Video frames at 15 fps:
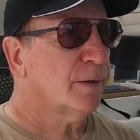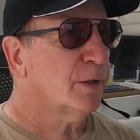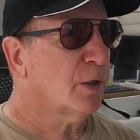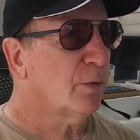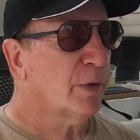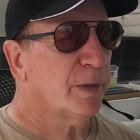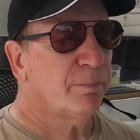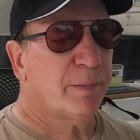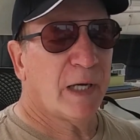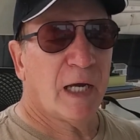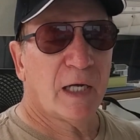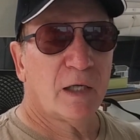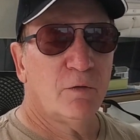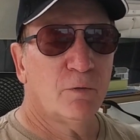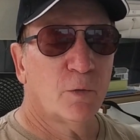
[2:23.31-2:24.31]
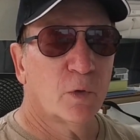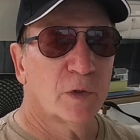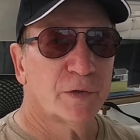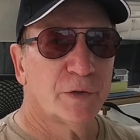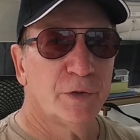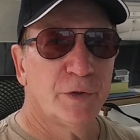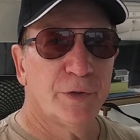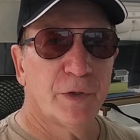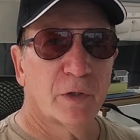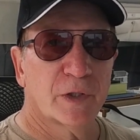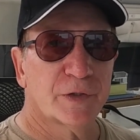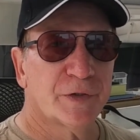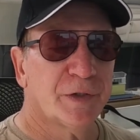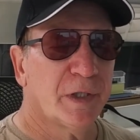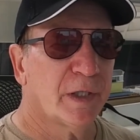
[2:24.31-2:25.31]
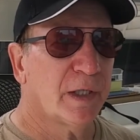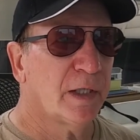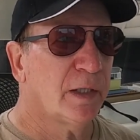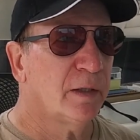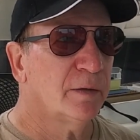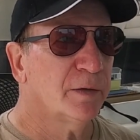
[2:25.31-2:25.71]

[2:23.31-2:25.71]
going back and forth to New York City,